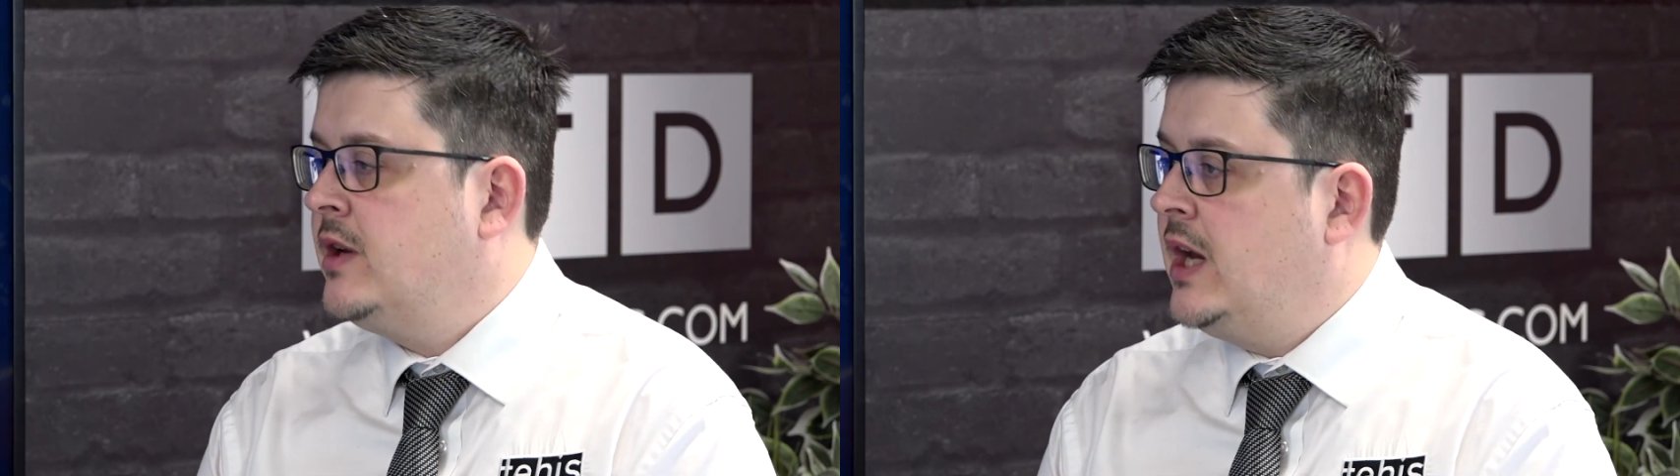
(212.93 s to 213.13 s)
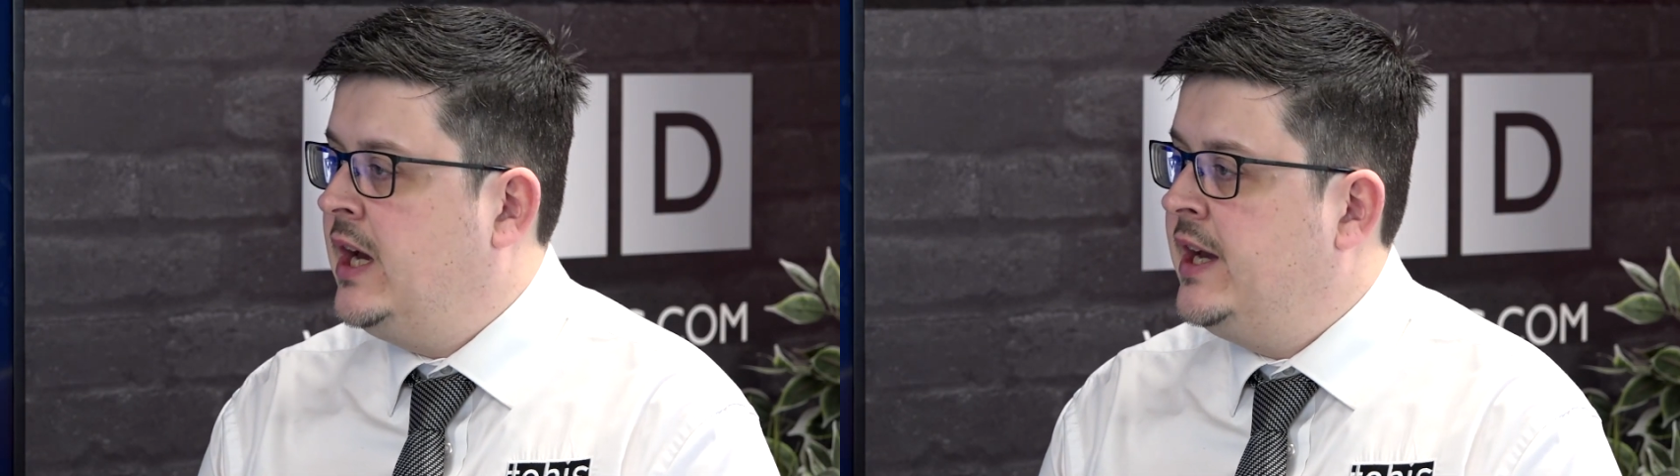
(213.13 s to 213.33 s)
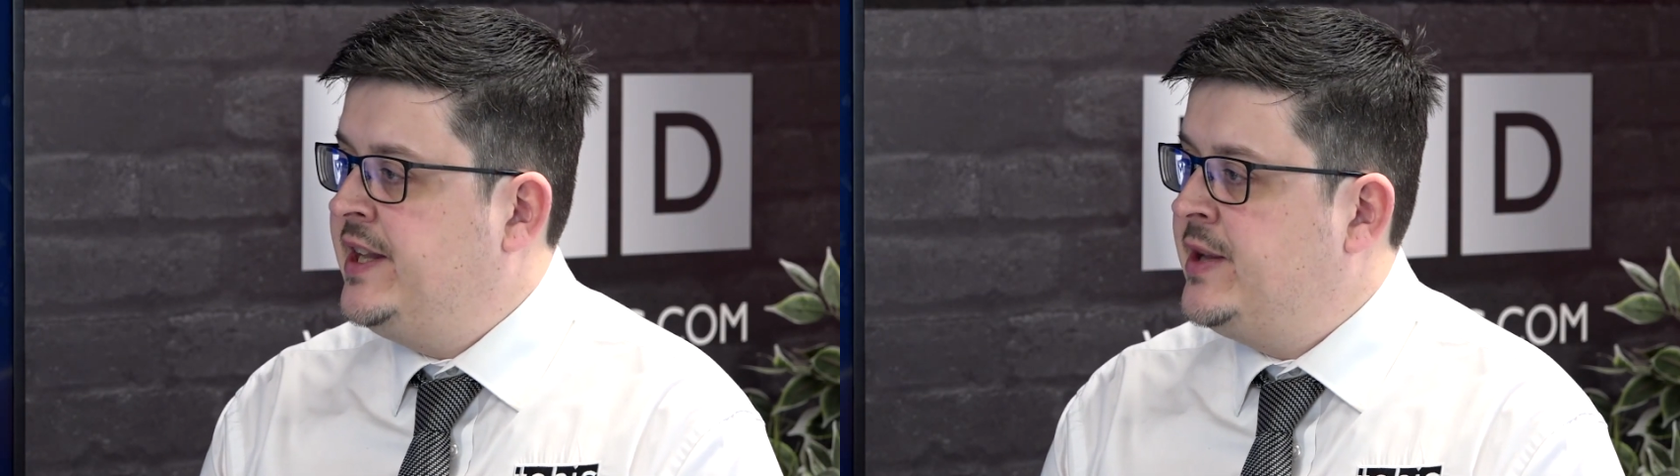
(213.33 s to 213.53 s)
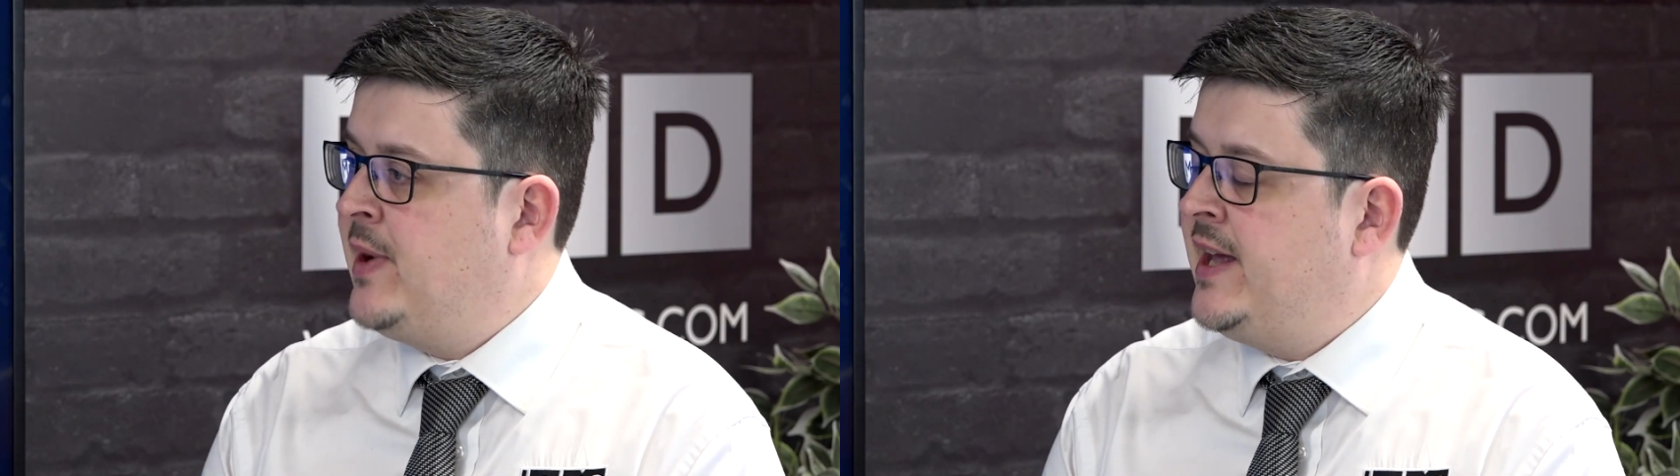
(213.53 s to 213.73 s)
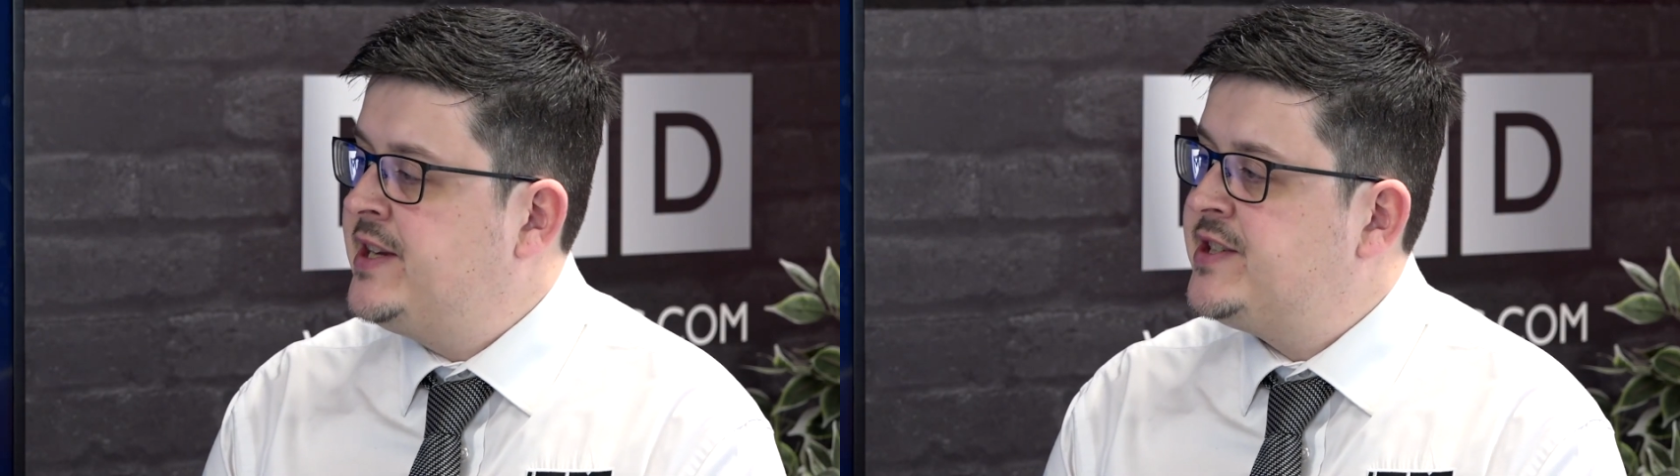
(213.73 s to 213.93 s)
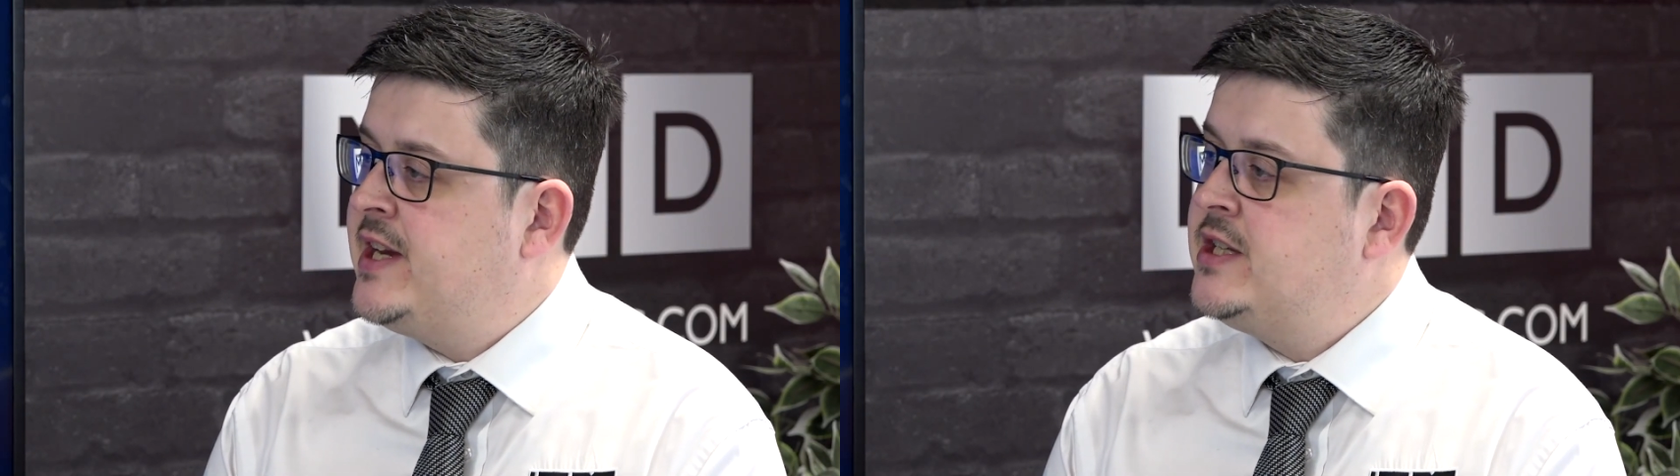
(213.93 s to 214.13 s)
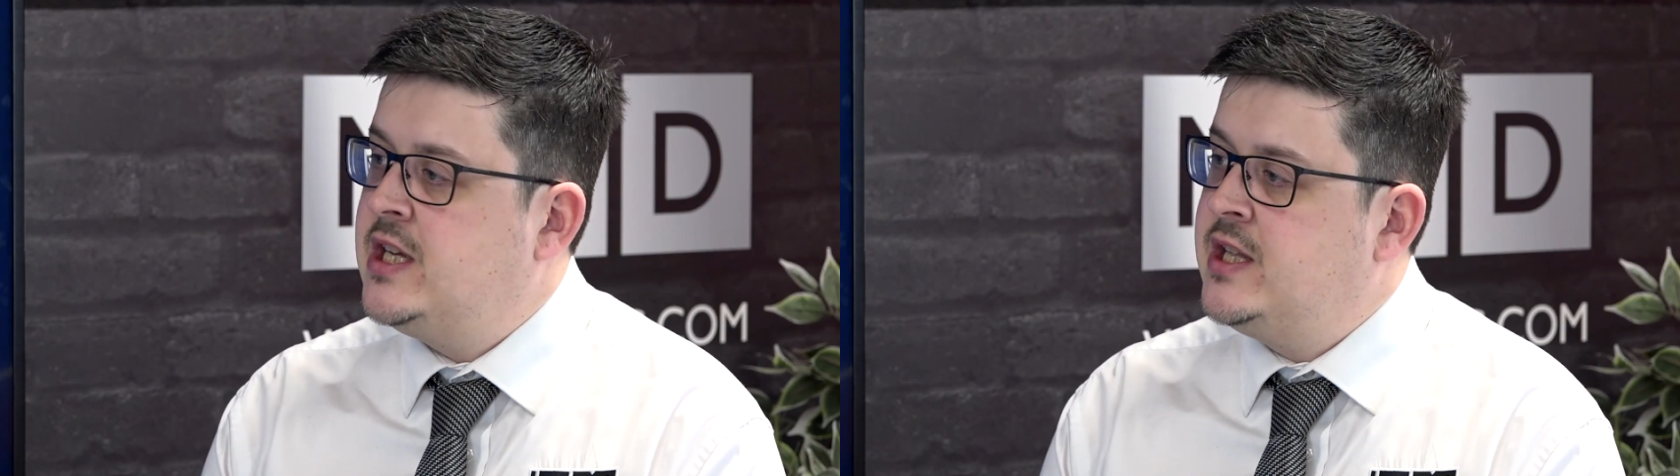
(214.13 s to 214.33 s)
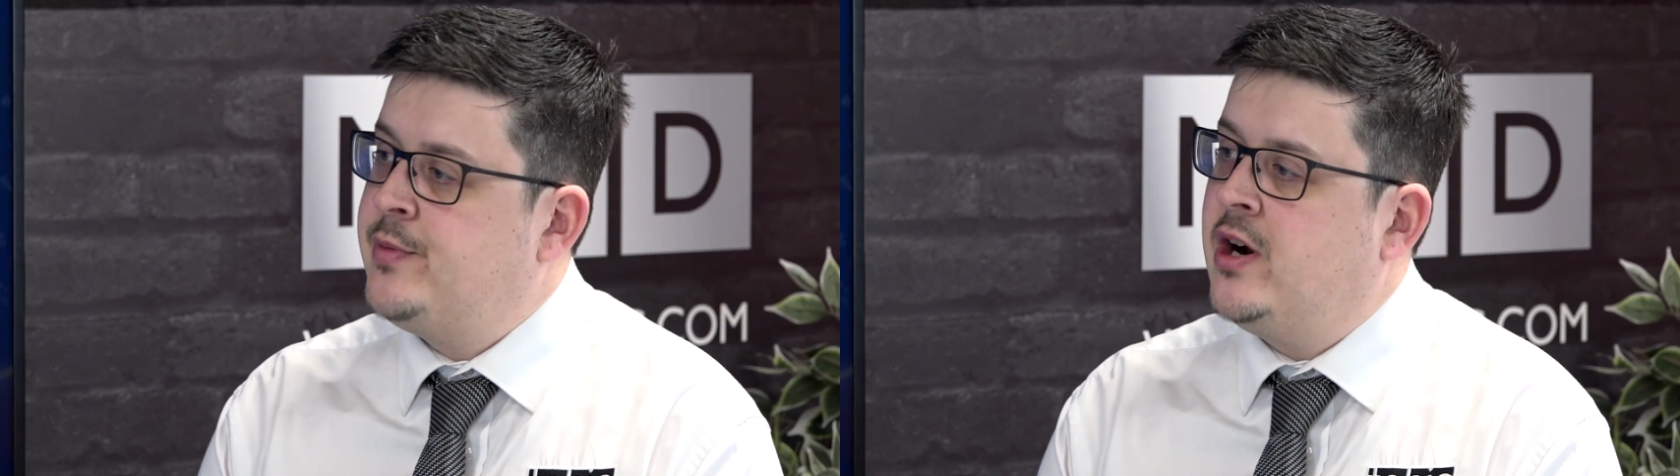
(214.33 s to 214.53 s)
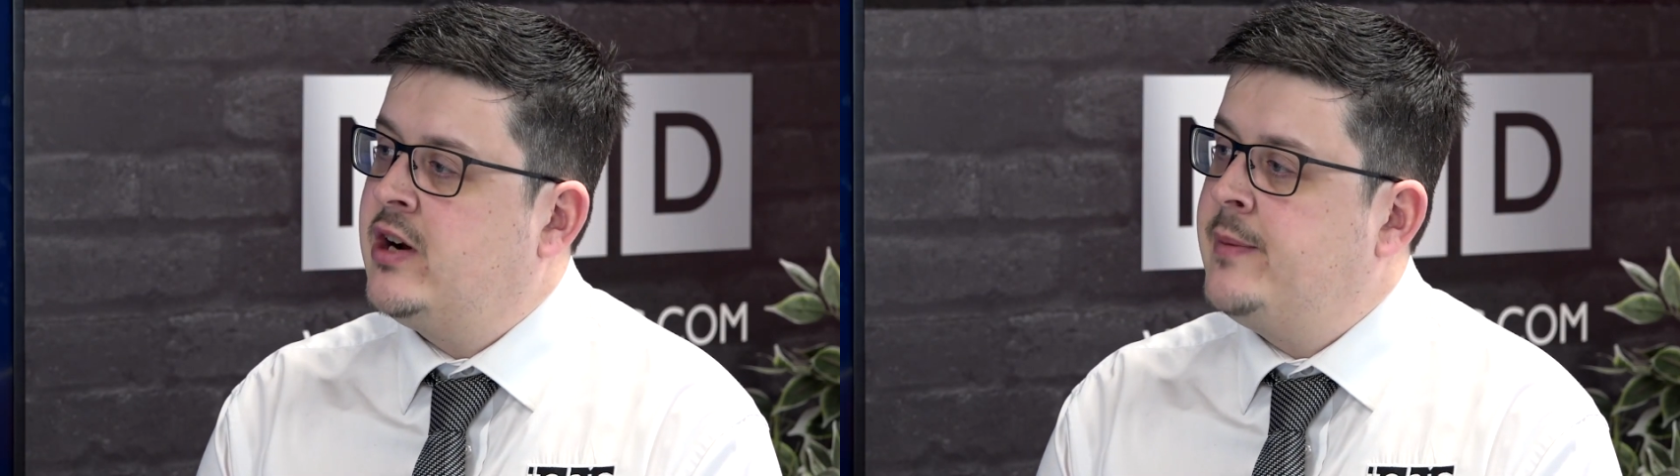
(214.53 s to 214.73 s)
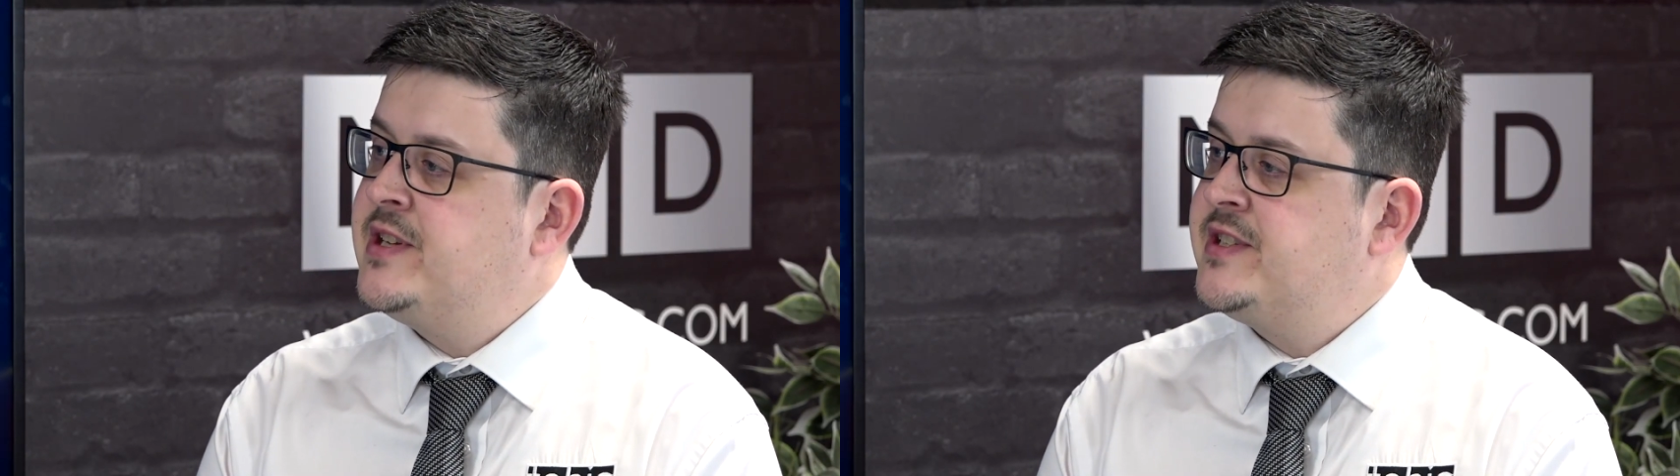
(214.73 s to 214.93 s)
in the planning stage, in the
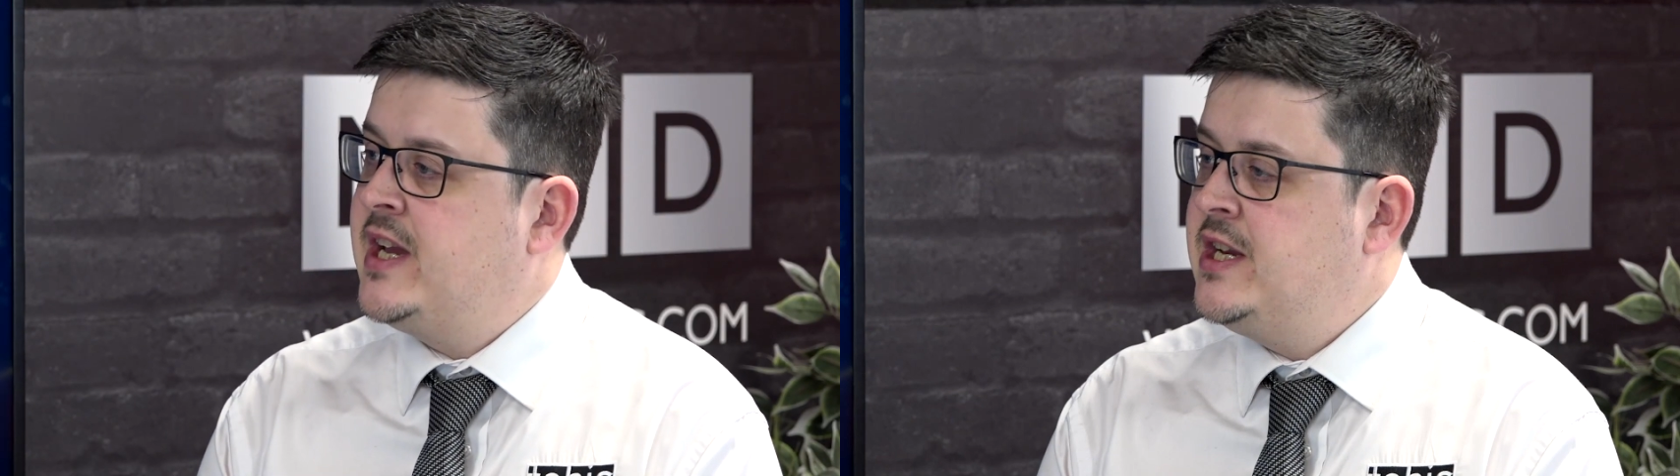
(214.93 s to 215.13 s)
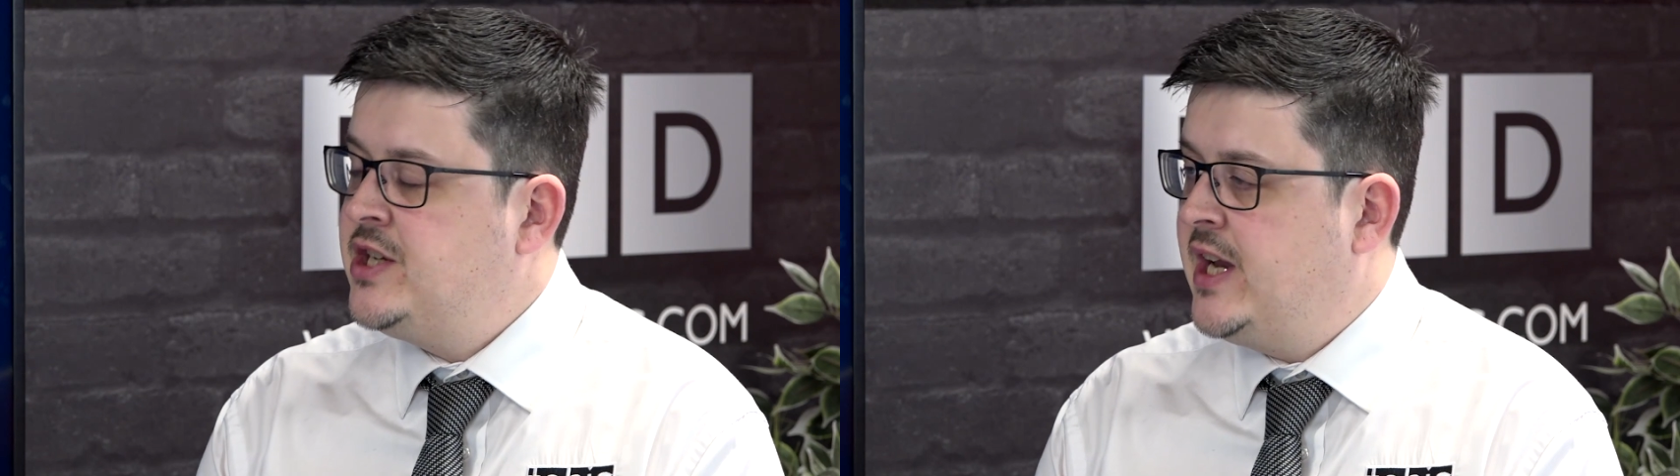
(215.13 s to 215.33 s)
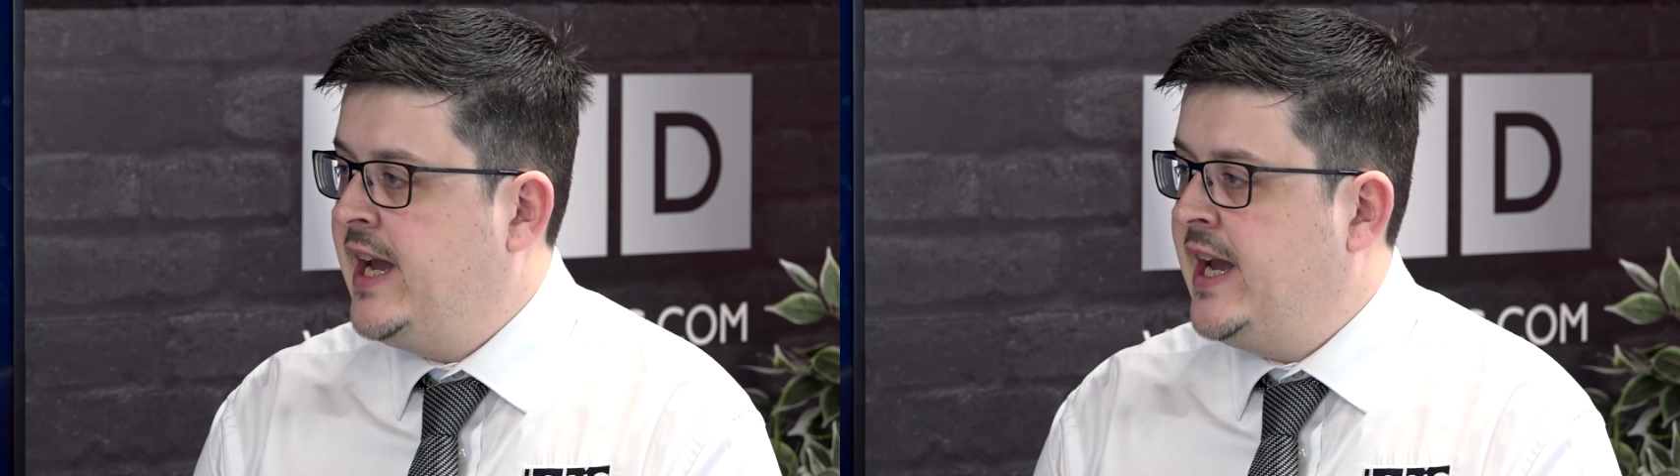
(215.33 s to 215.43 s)
programming stage,